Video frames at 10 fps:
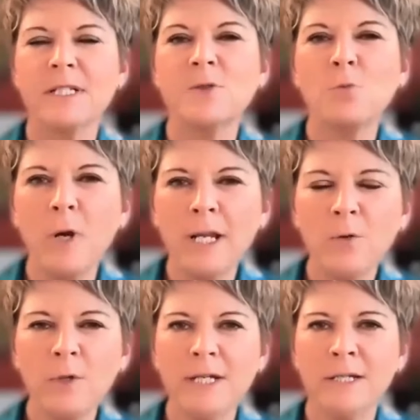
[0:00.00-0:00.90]
It's
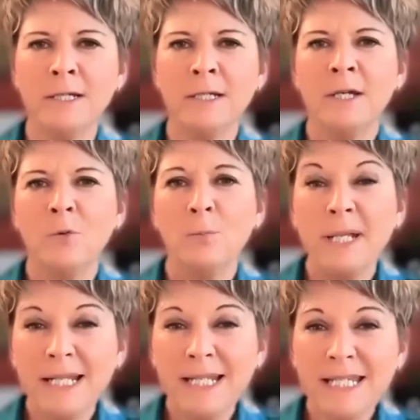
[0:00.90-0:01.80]
when we
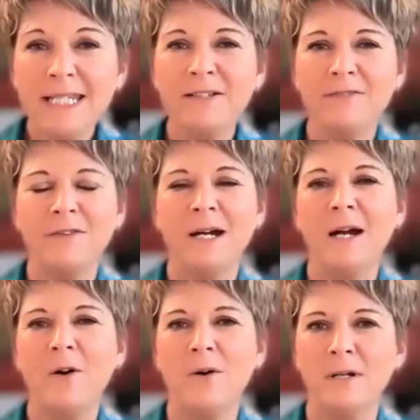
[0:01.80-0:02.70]
believe
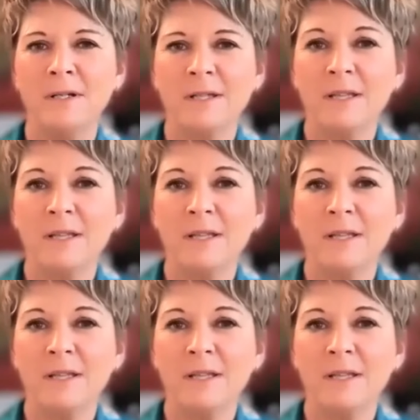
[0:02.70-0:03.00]
our